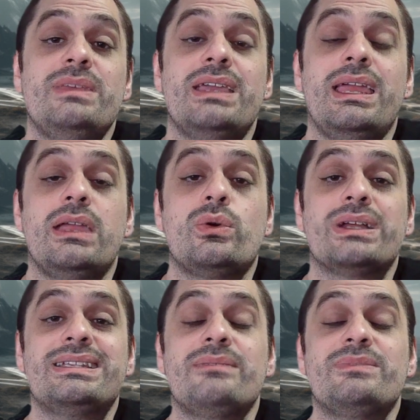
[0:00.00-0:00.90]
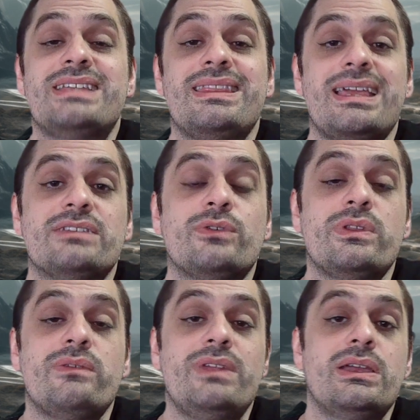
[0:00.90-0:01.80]
a quick tip to say thanks for the
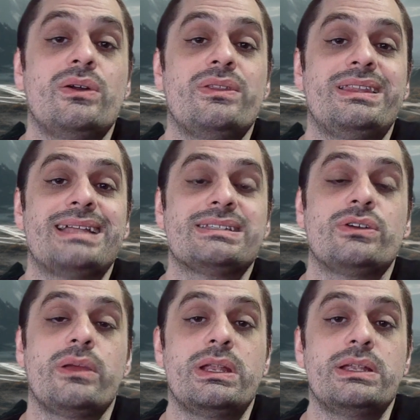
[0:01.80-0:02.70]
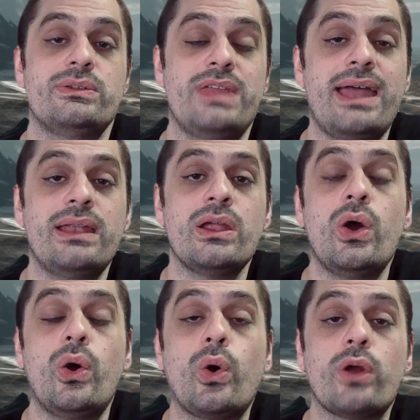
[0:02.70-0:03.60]
video, then that's a great way to do that.
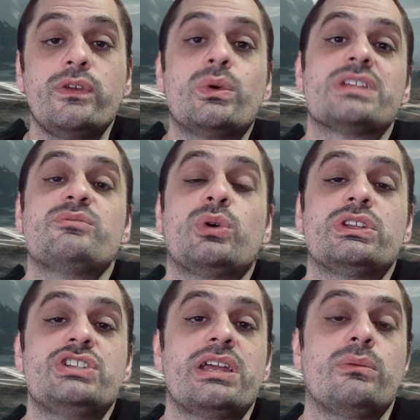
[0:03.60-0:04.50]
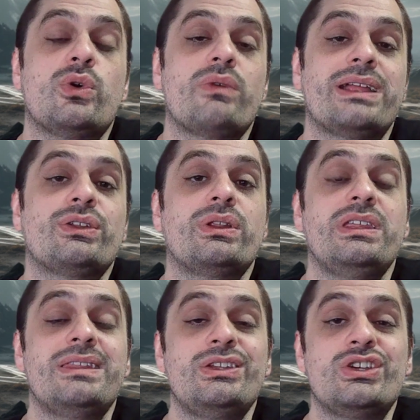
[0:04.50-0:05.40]
Or if you want to support the channel more regularly,
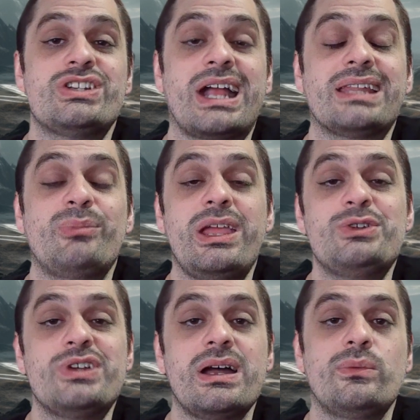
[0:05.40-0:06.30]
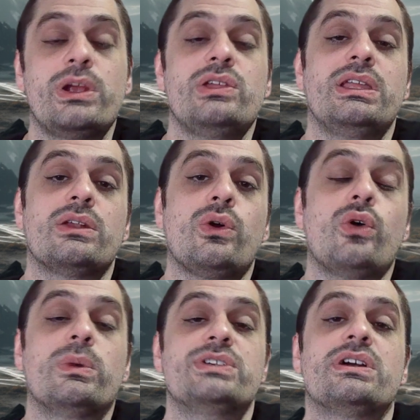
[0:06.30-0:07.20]
then you can check out the Patreon, where you can get a
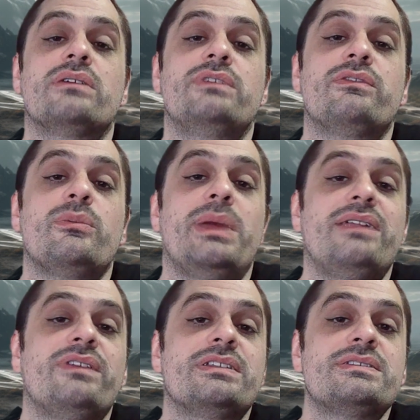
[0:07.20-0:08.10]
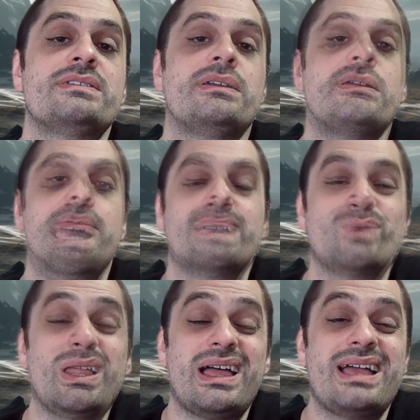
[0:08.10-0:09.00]
whole bunch of different benefits, as
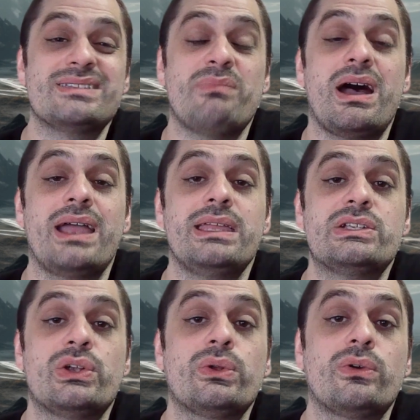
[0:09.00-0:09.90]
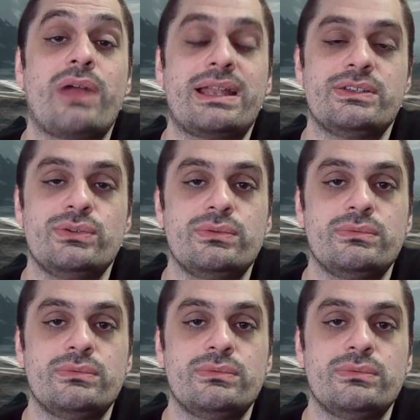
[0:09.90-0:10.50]
well as my eternal gratitude.